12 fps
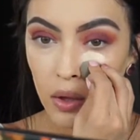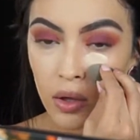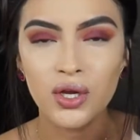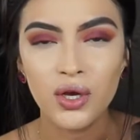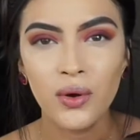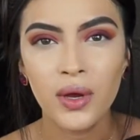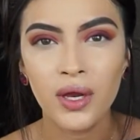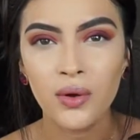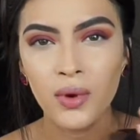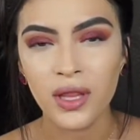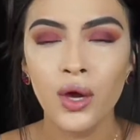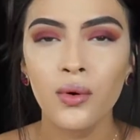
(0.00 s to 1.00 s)
Gonna go
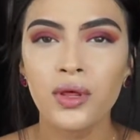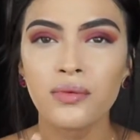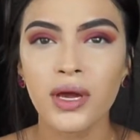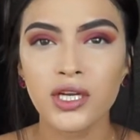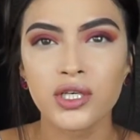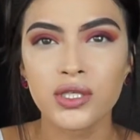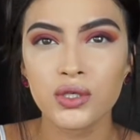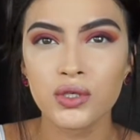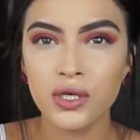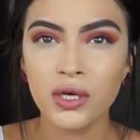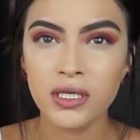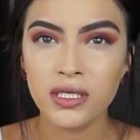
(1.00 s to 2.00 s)
in with my
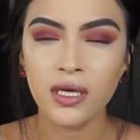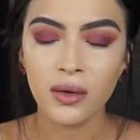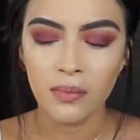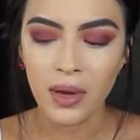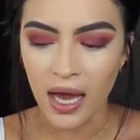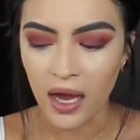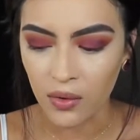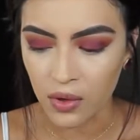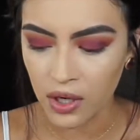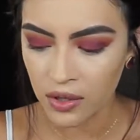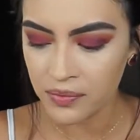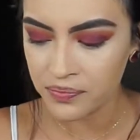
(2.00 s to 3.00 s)
translucent
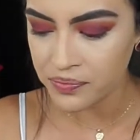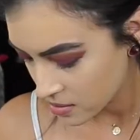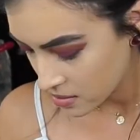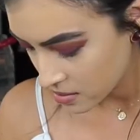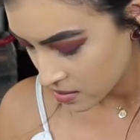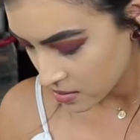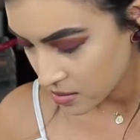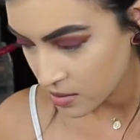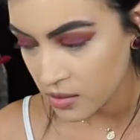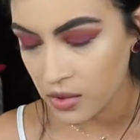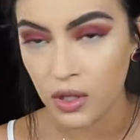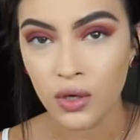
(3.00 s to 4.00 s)
powder.
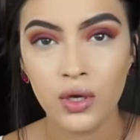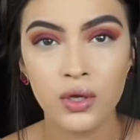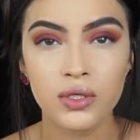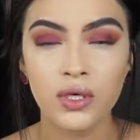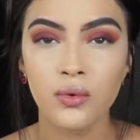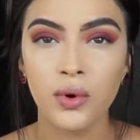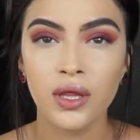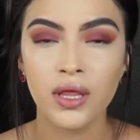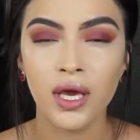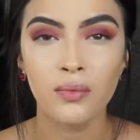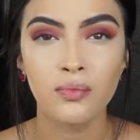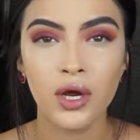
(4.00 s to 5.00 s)
You can use it with
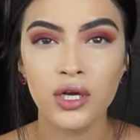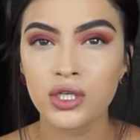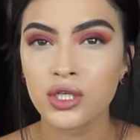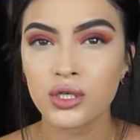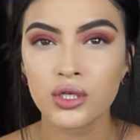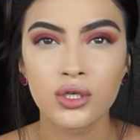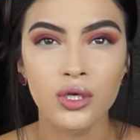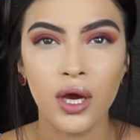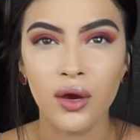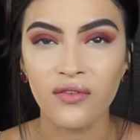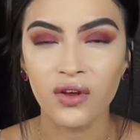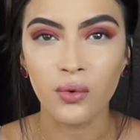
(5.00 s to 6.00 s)
a brush,
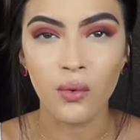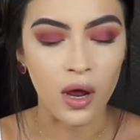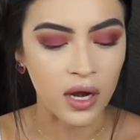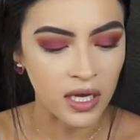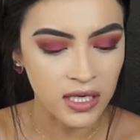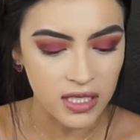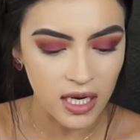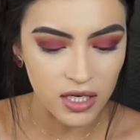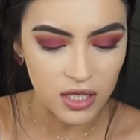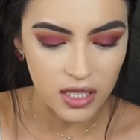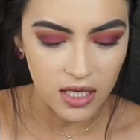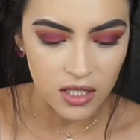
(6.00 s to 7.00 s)
however you want it. I
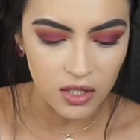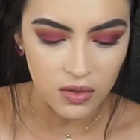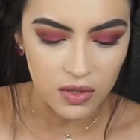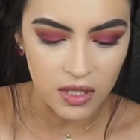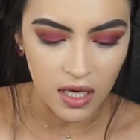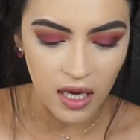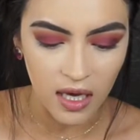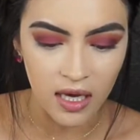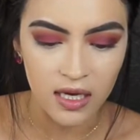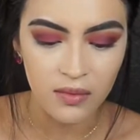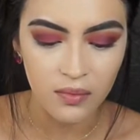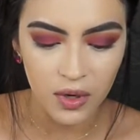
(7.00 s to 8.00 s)
just like to use
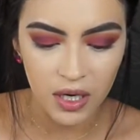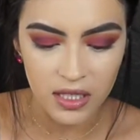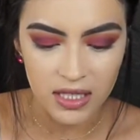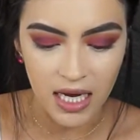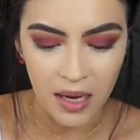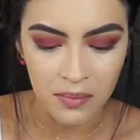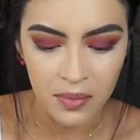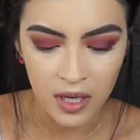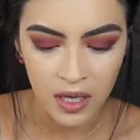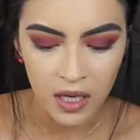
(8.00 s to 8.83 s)
a pretty damp